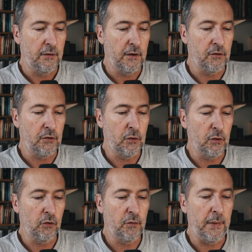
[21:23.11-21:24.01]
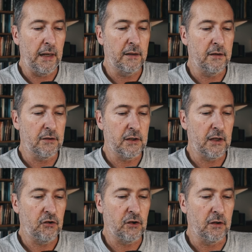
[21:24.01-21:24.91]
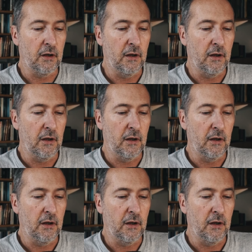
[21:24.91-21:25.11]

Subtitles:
that do not bear discussion.